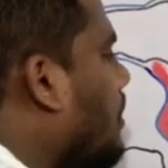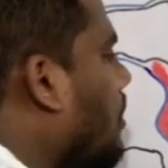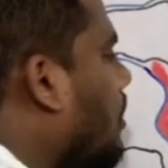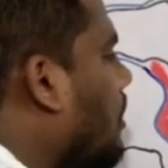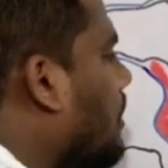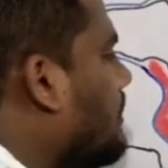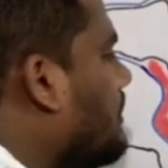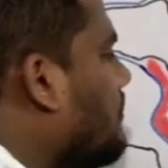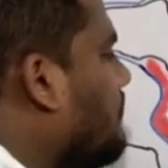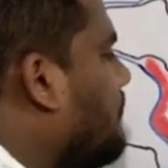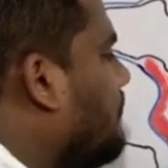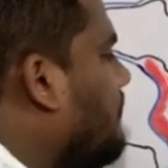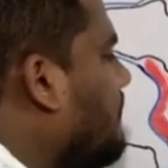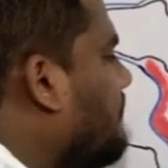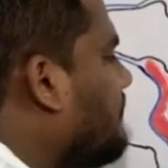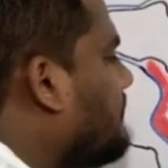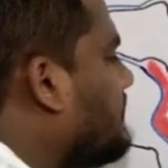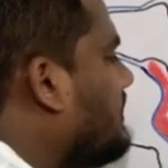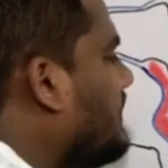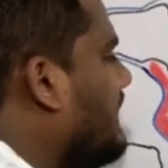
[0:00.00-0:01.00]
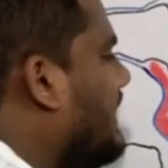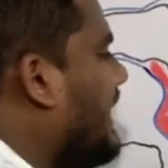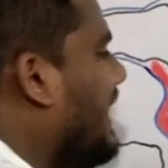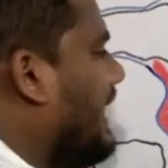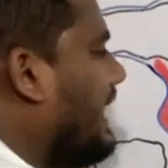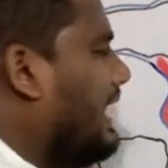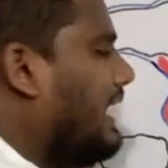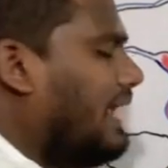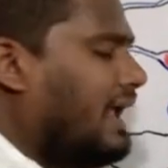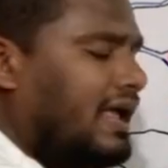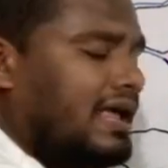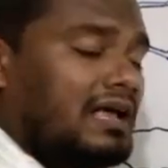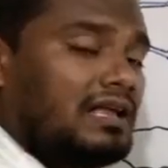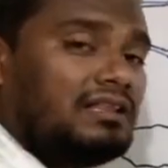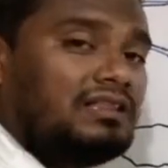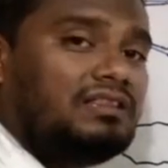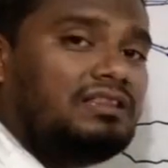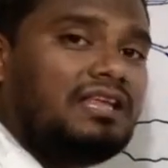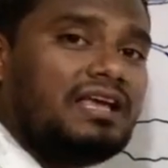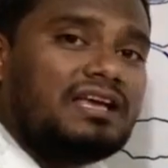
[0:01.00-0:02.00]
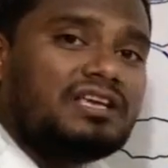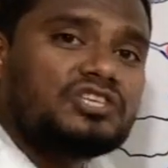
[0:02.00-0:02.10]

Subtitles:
on the 5th day, they